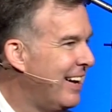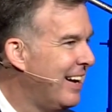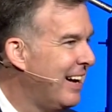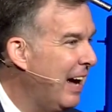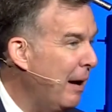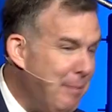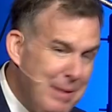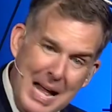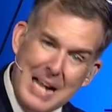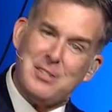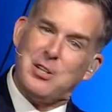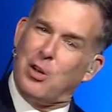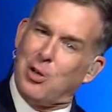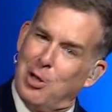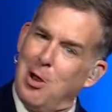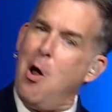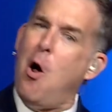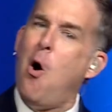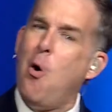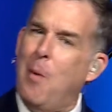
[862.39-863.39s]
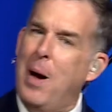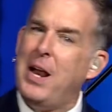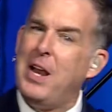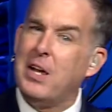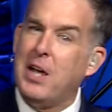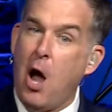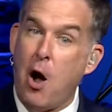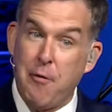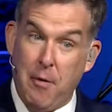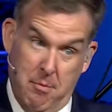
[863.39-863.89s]
I mean, that's a long way to
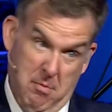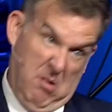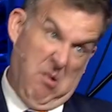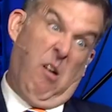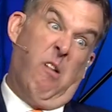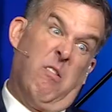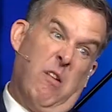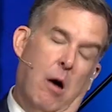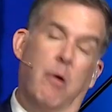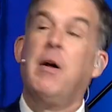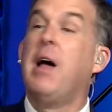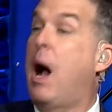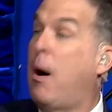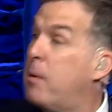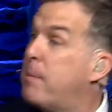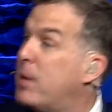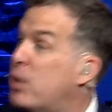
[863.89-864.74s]
go from, oh no, I want to